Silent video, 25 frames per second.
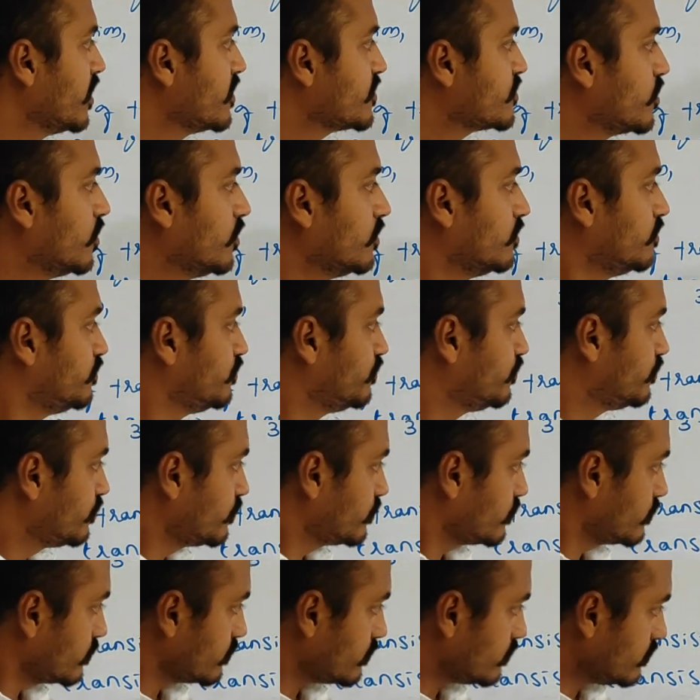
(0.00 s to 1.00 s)
So
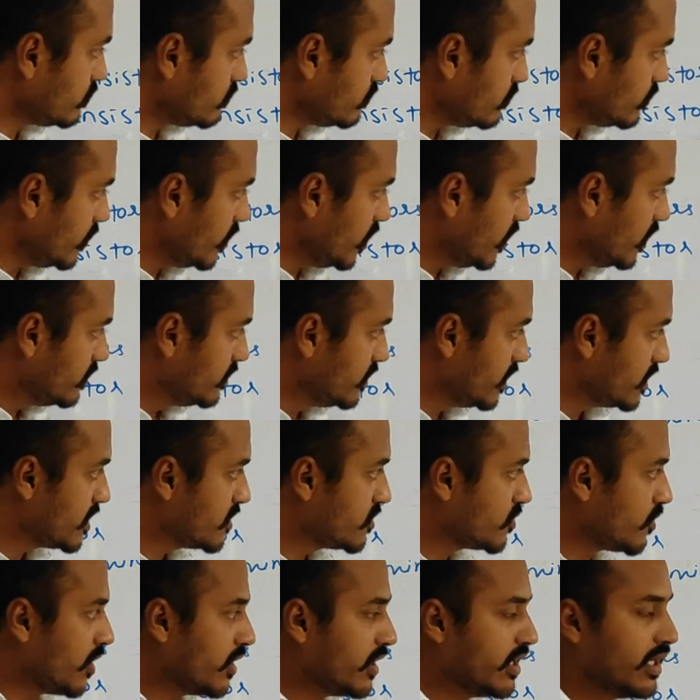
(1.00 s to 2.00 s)
this
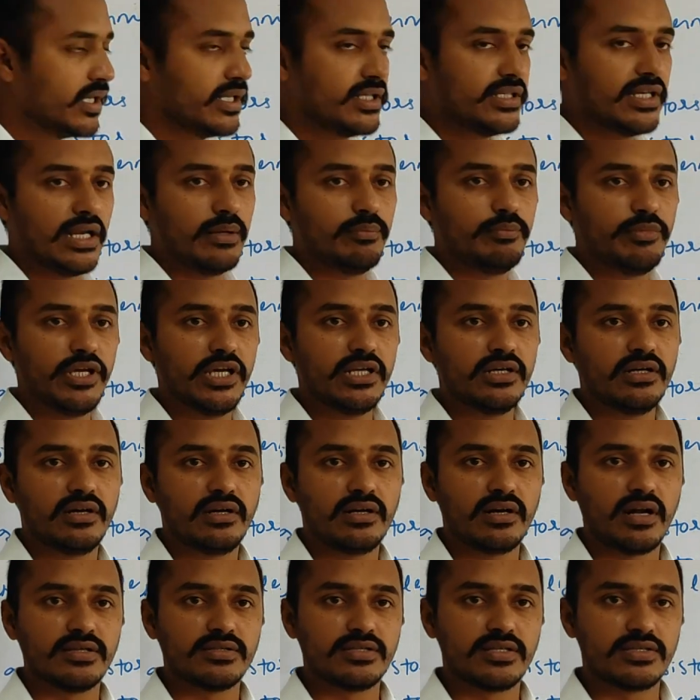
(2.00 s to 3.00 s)
is what
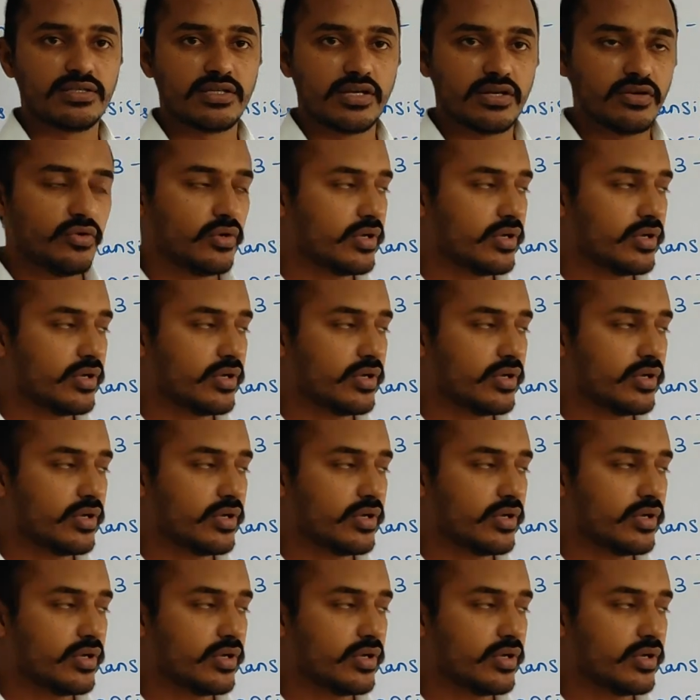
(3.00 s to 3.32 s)
NPN transistor.